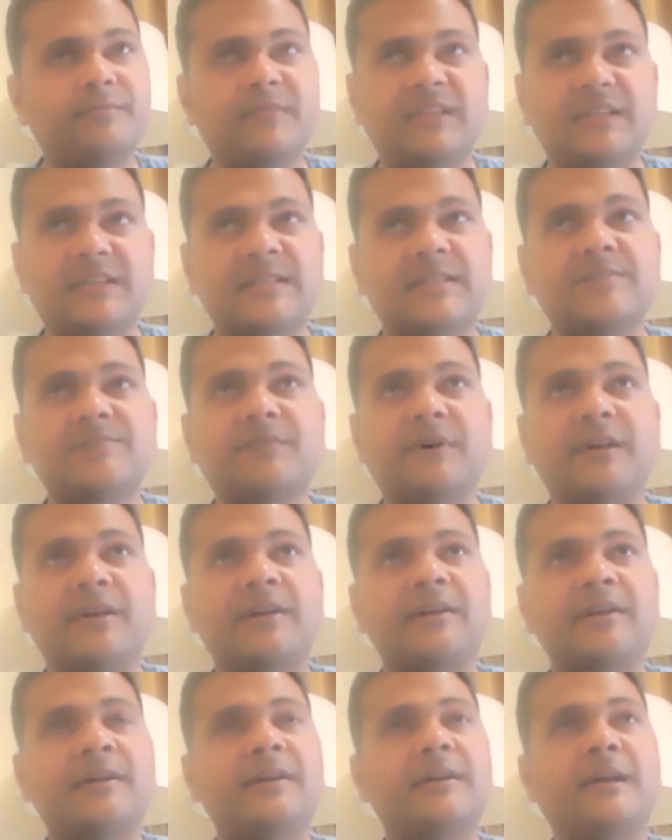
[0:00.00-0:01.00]
this is
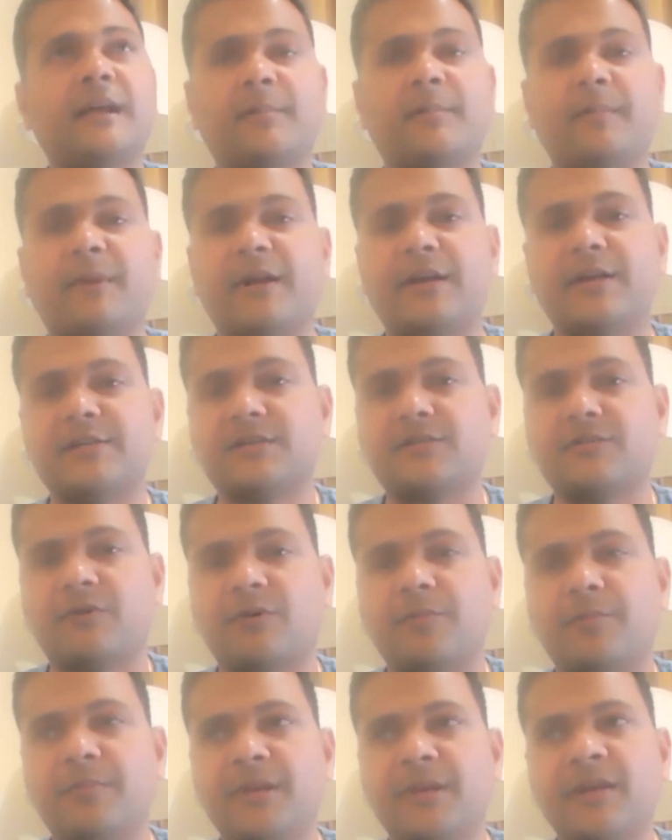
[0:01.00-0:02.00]
one recommendation
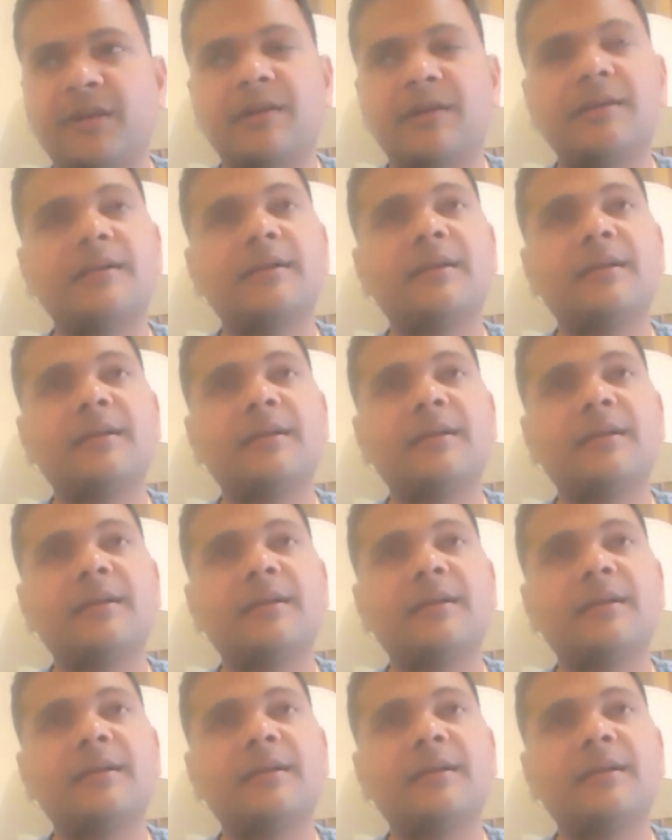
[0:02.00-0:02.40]
for me.